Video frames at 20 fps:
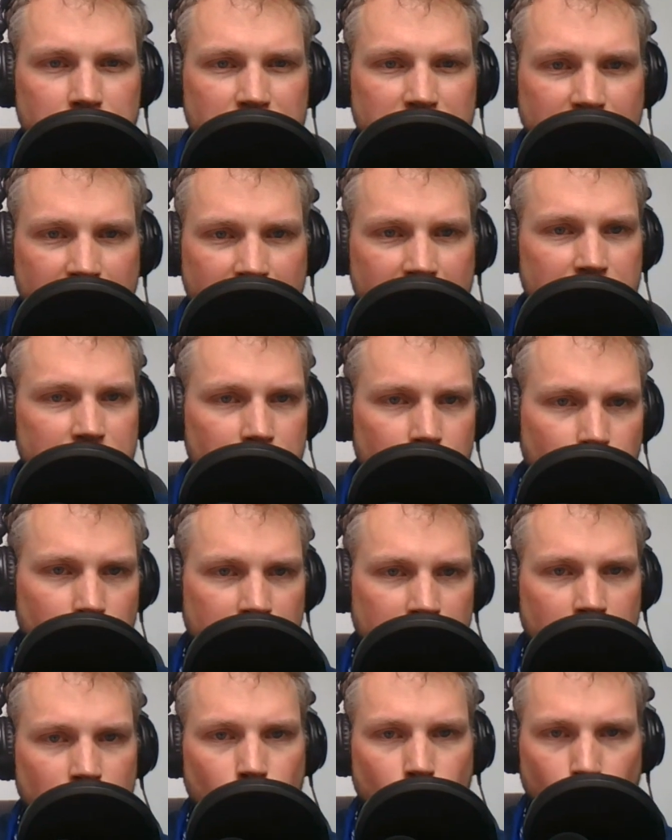not
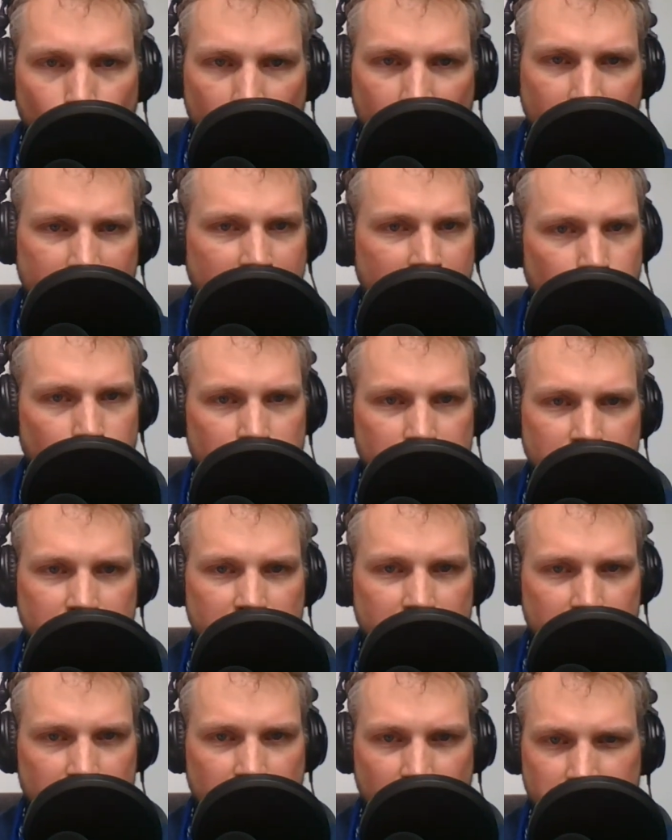knowing why I was
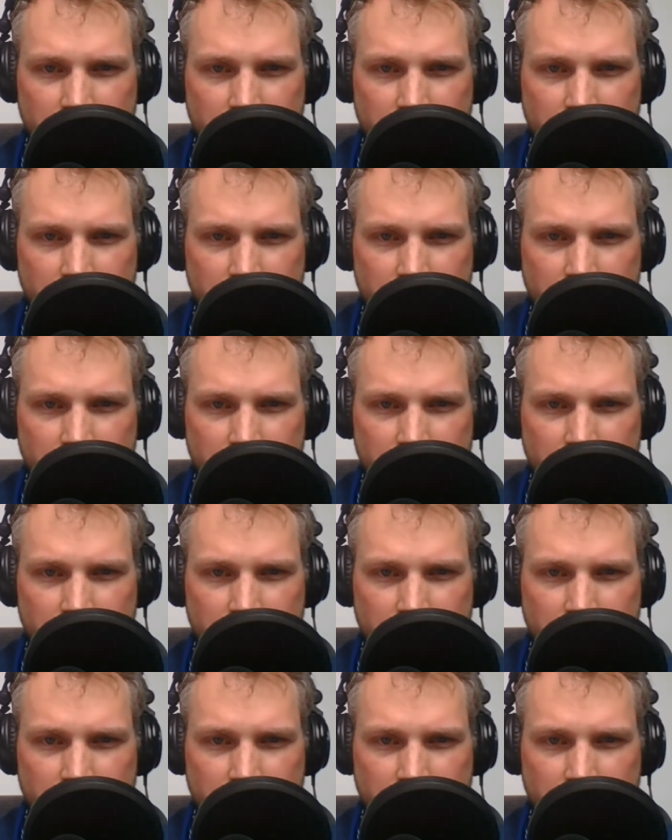there,